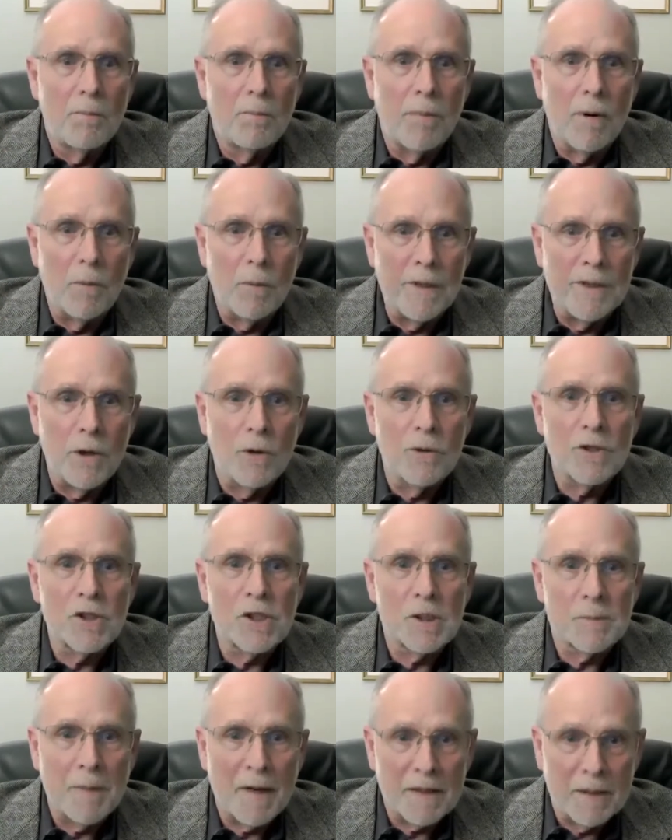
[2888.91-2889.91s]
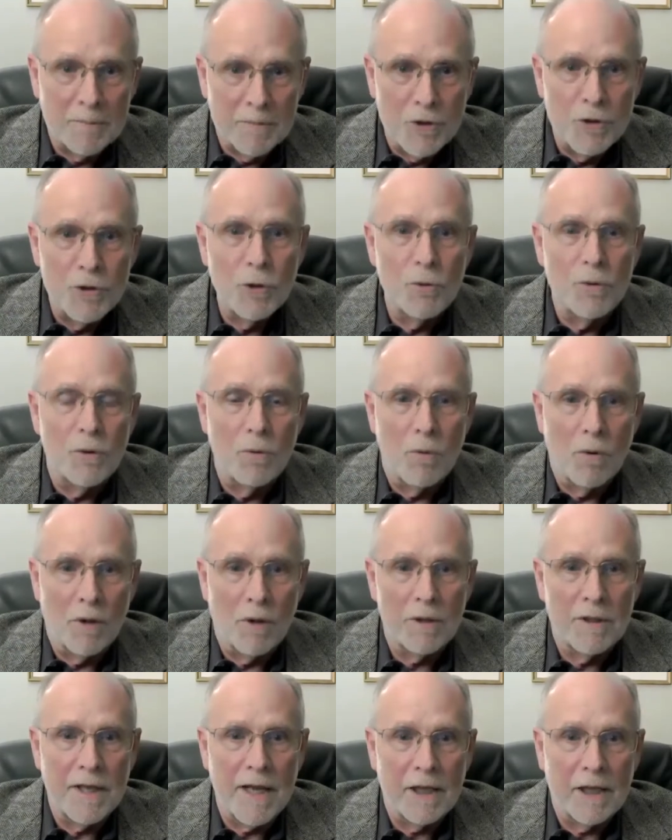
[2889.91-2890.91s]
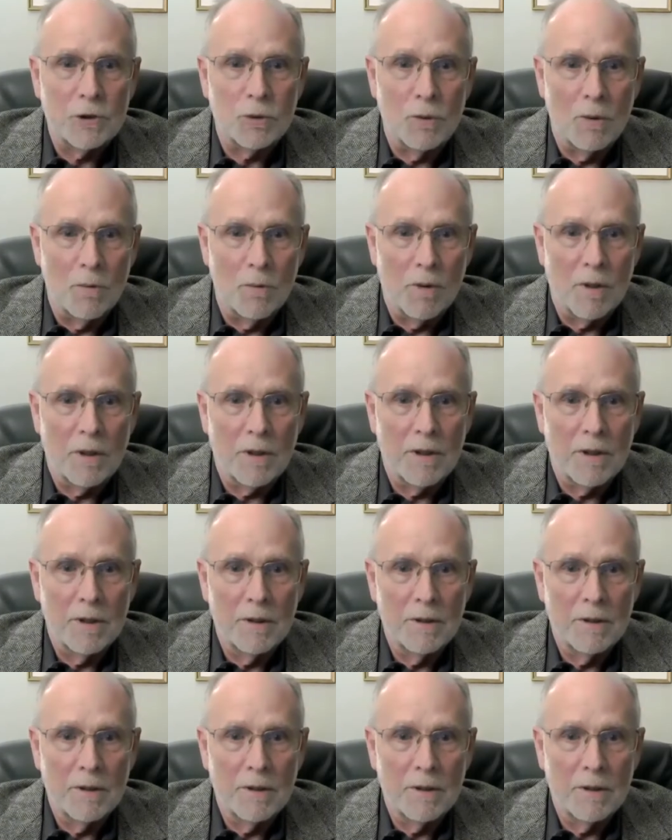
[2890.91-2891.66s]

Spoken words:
but we don't expect them to do the work, the actual work.